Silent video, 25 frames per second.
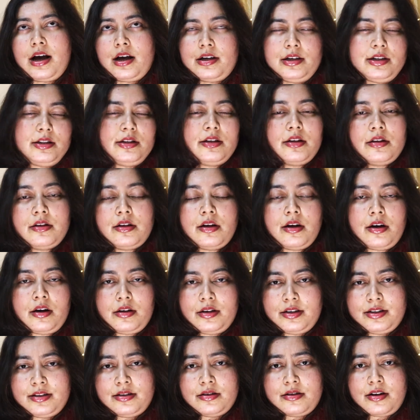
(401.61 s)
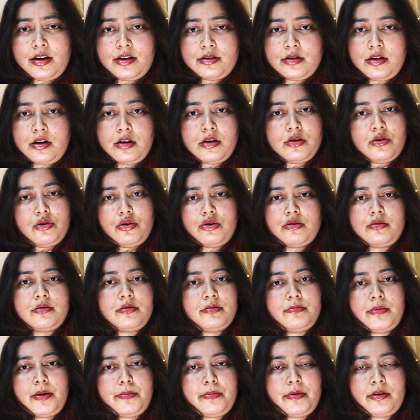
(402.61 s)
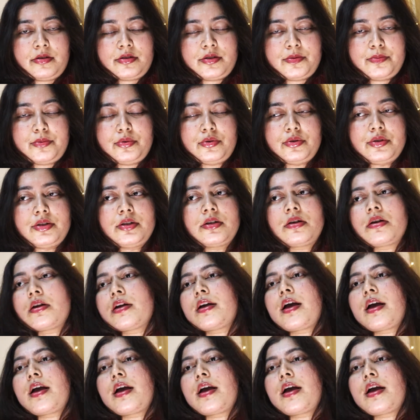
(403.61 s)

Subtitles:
either Aadhaar or my passport.